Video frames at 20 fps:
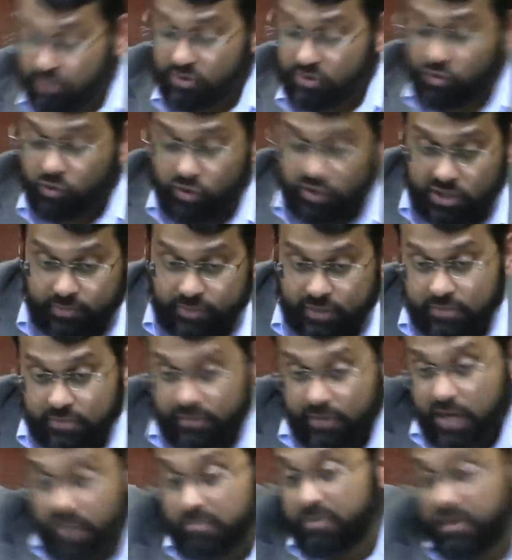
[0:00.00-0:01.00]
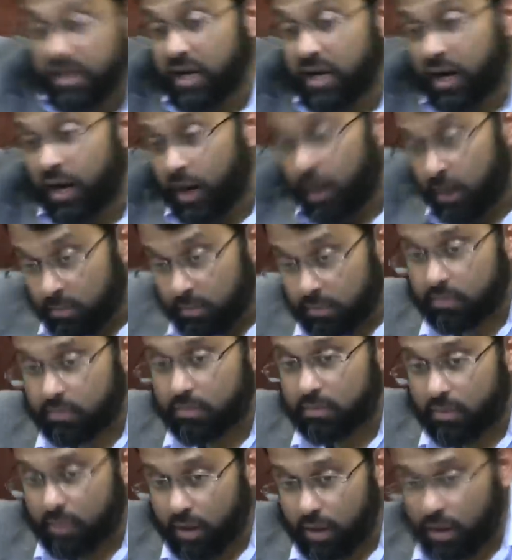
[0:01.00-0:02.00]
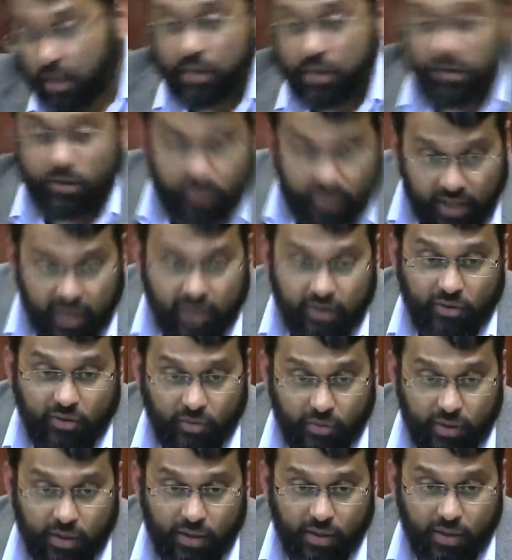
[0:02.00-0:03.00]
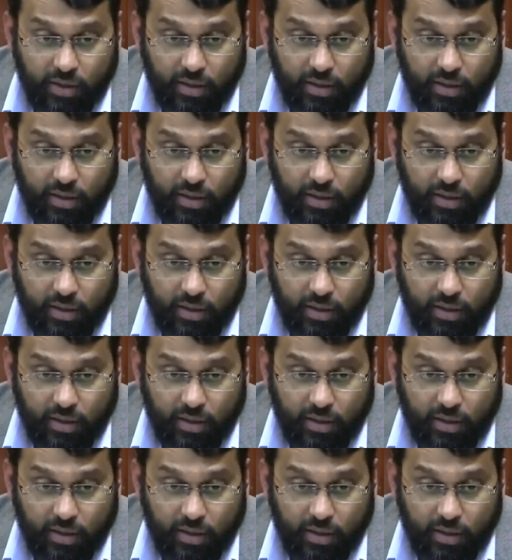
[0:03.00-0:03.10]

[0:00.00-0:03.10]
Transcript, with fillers: Christmas might become another category.